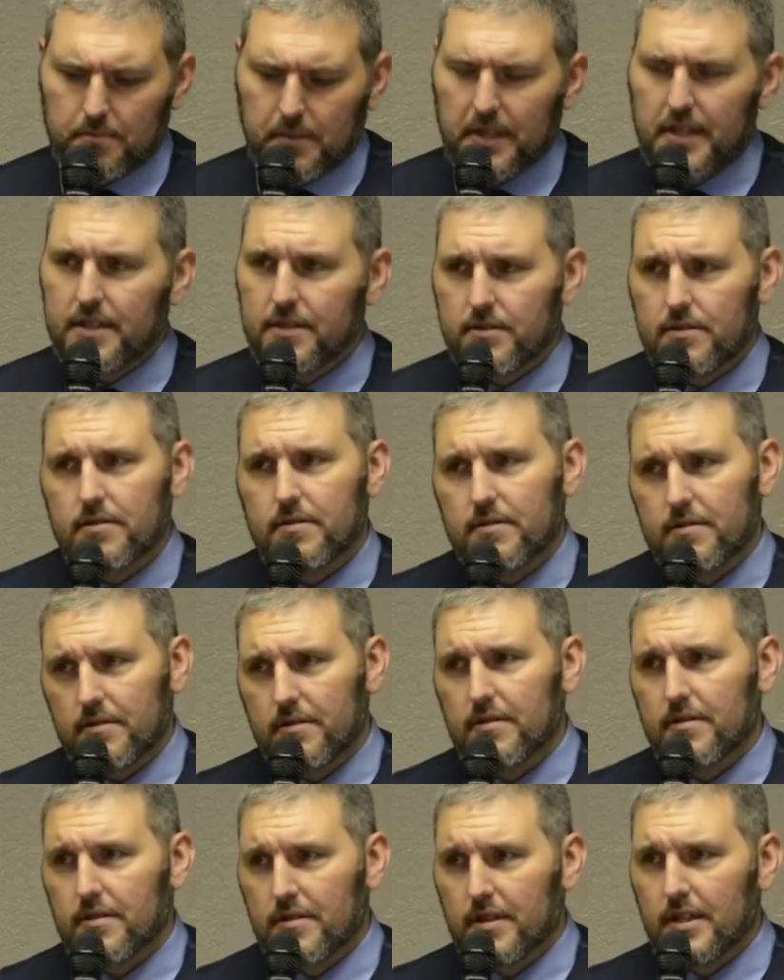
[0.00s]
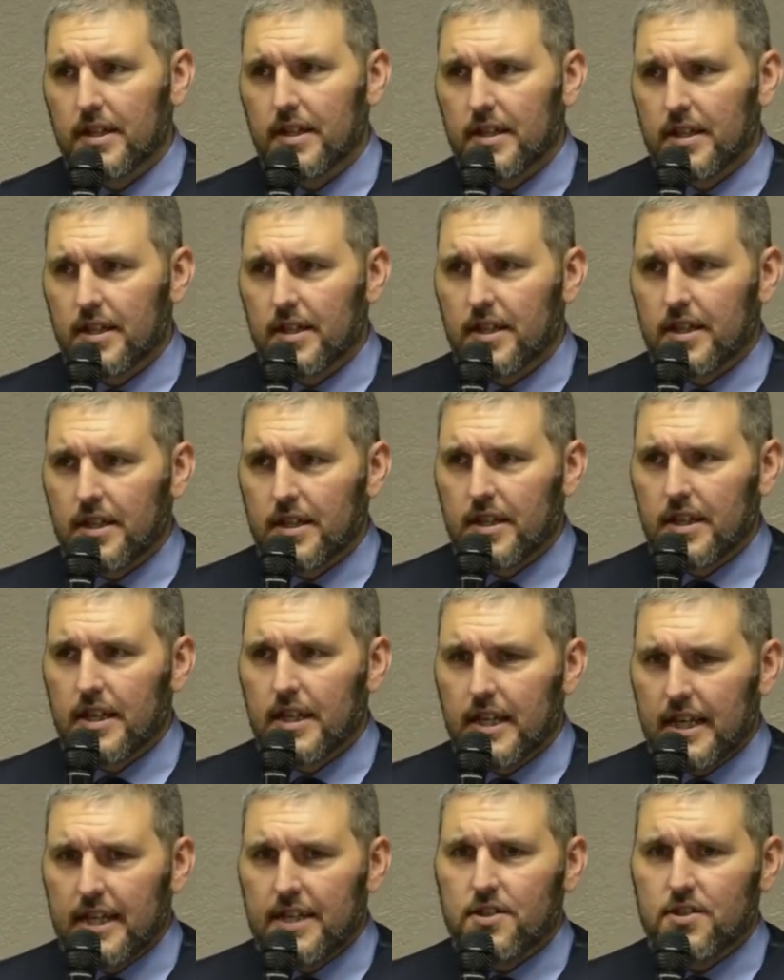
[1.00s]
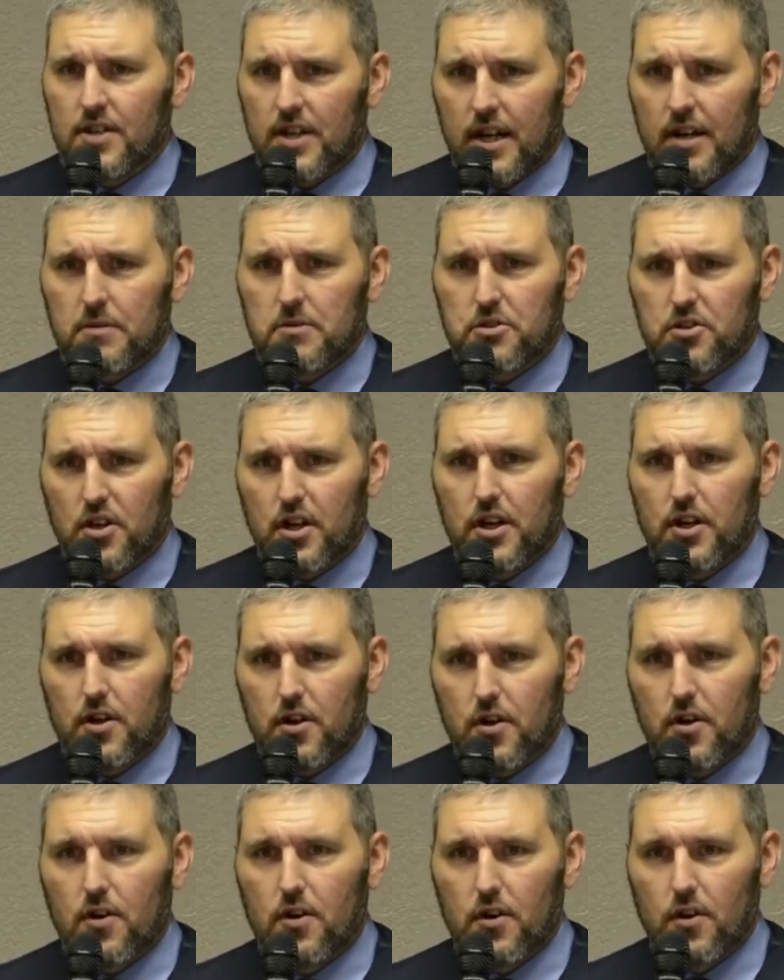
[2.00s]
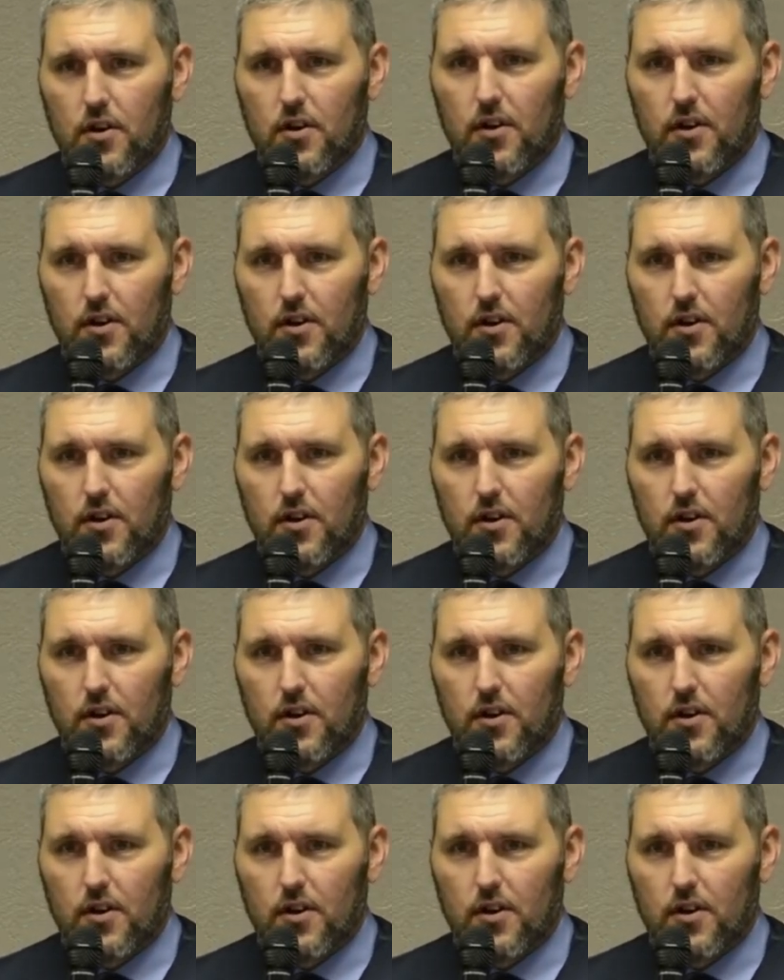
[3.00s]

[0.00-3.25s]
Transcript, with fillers: But he's he's an outsider.